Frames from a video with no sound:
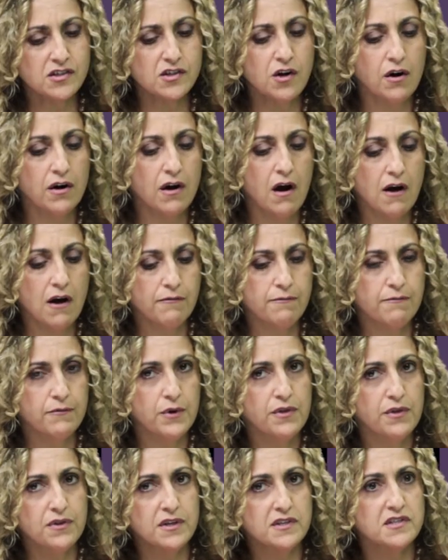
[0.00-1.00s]
start off
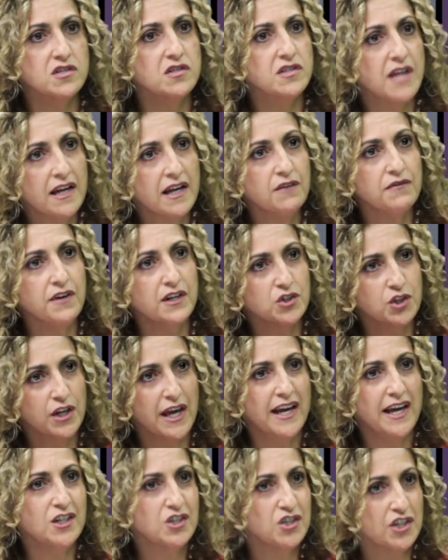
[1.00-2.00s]
with the state of
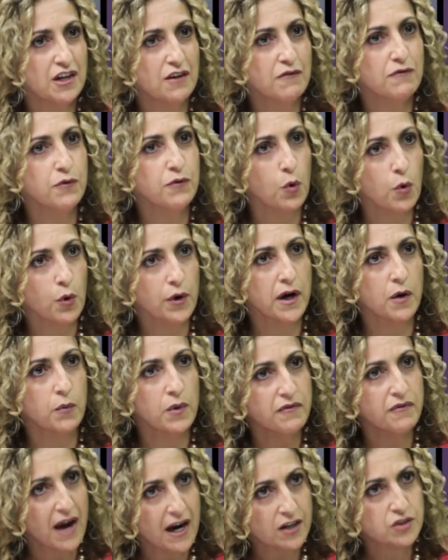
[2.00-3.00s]
education in Florida.
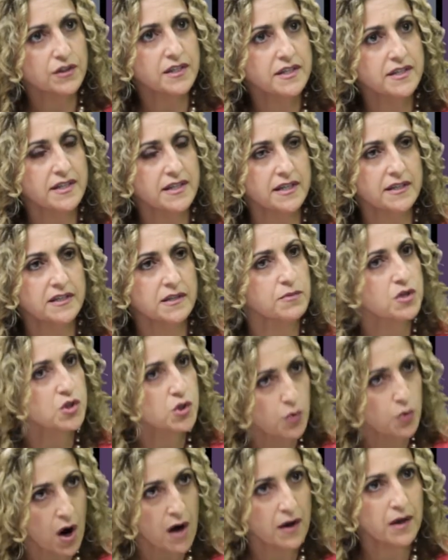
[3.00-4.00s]
We've actually seen some
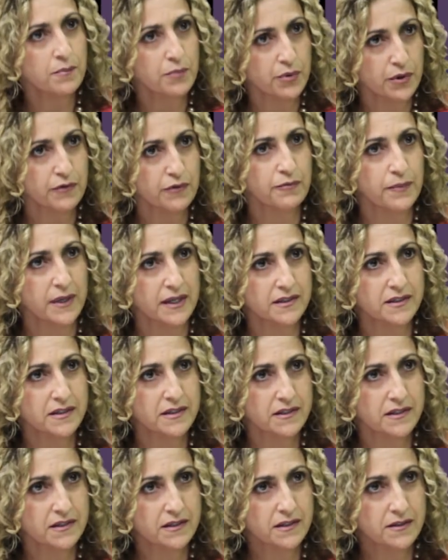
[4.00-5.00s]
strong
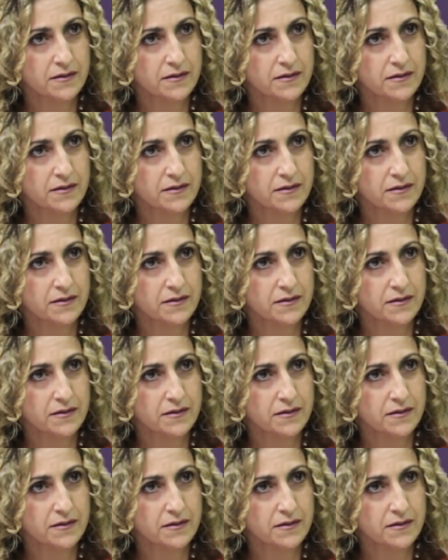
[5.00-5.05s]
improvements.